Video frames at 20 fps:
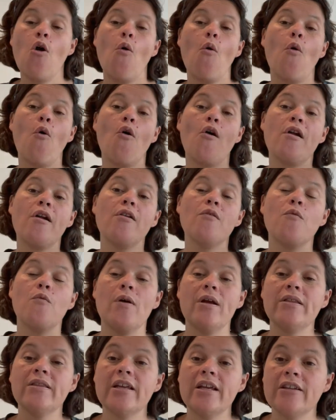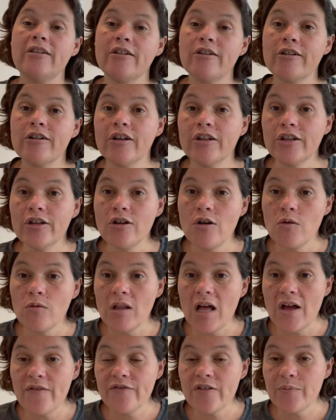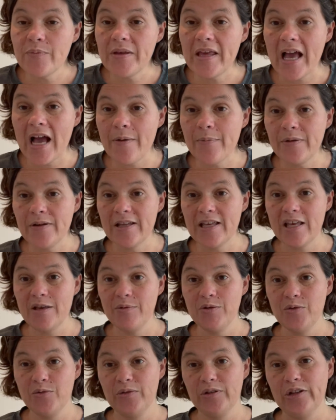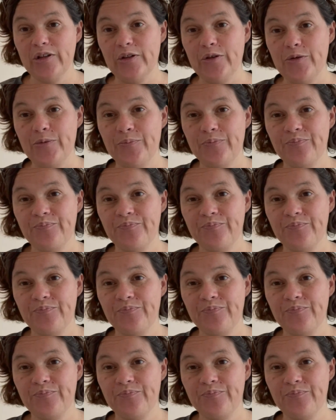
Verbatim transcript: or when they are going to go live. I'd be happy to keep you in the loop.